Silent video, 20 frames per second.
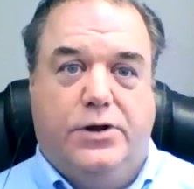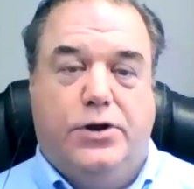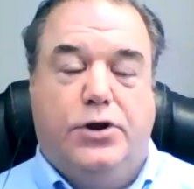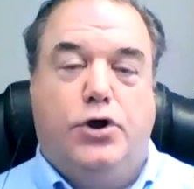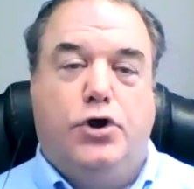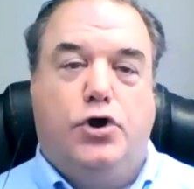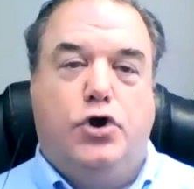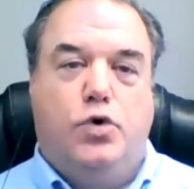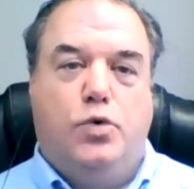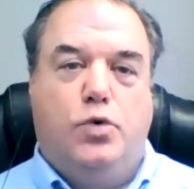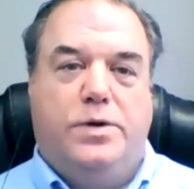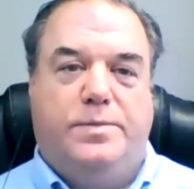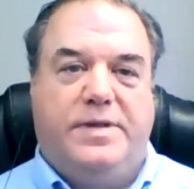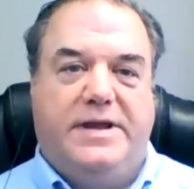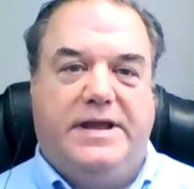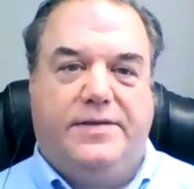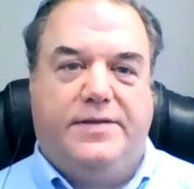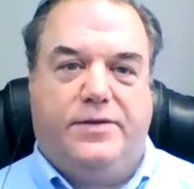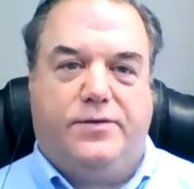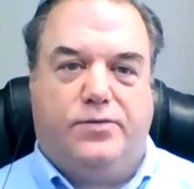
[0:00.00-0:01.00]
who would
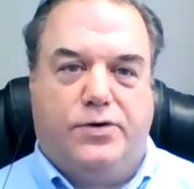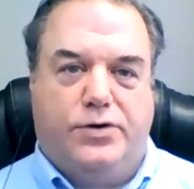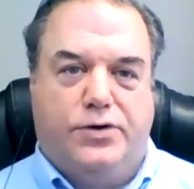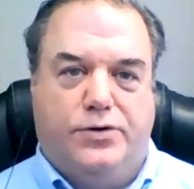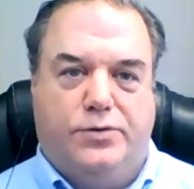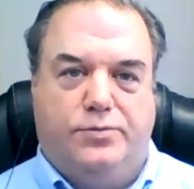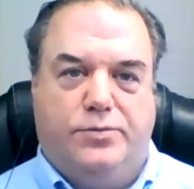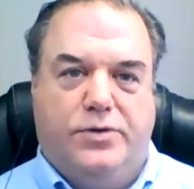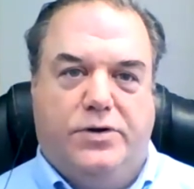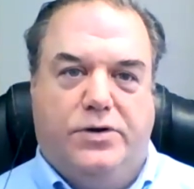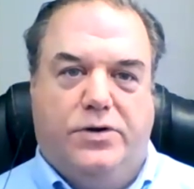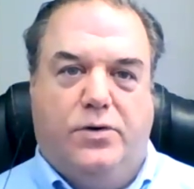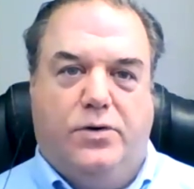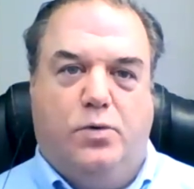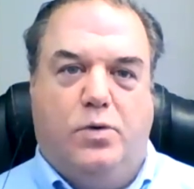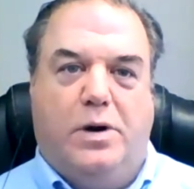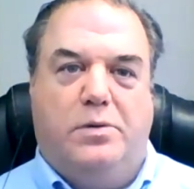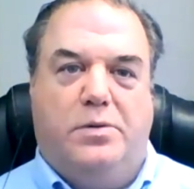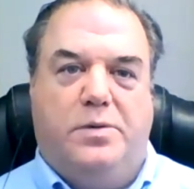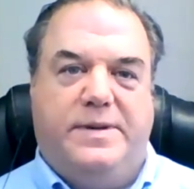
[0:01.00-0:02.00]
be in the room?
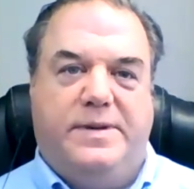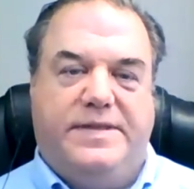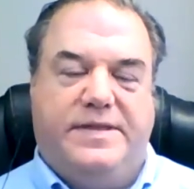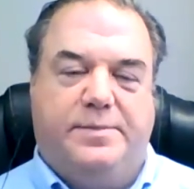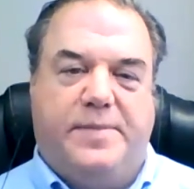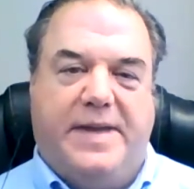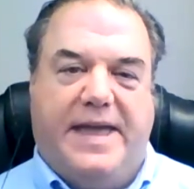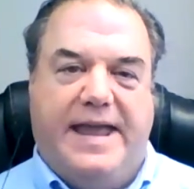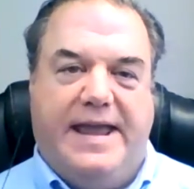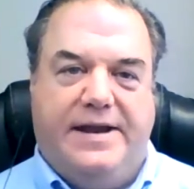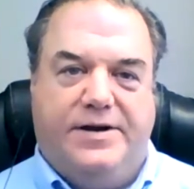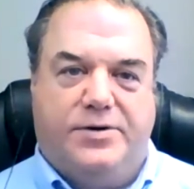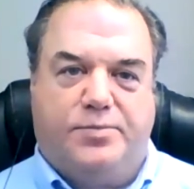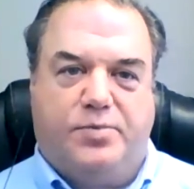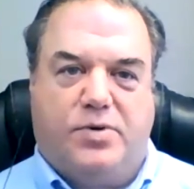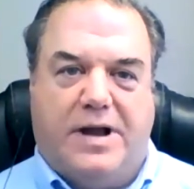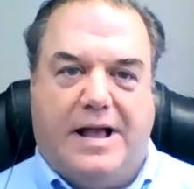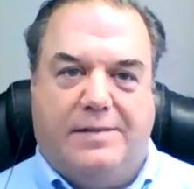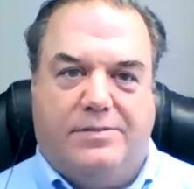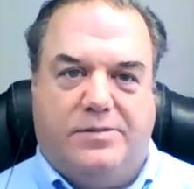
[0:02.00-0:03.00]
What would be the pain or
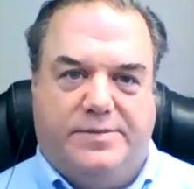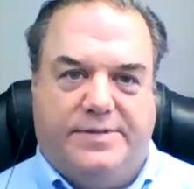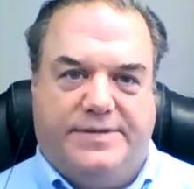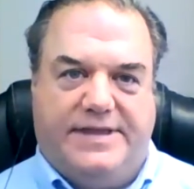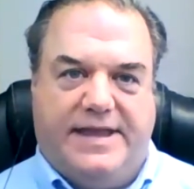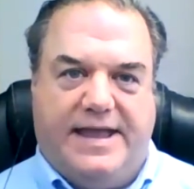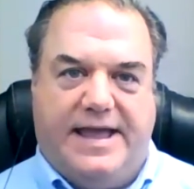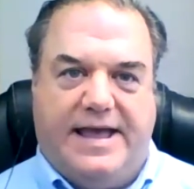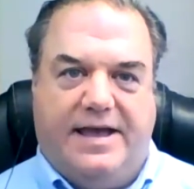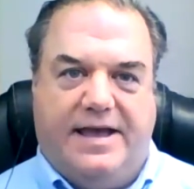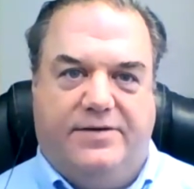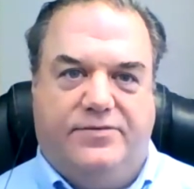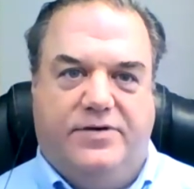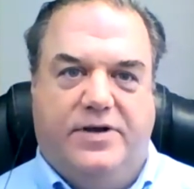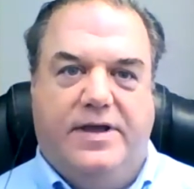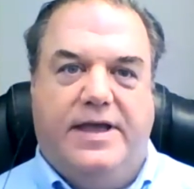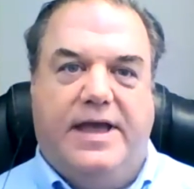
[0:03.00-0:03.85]
problem that they have?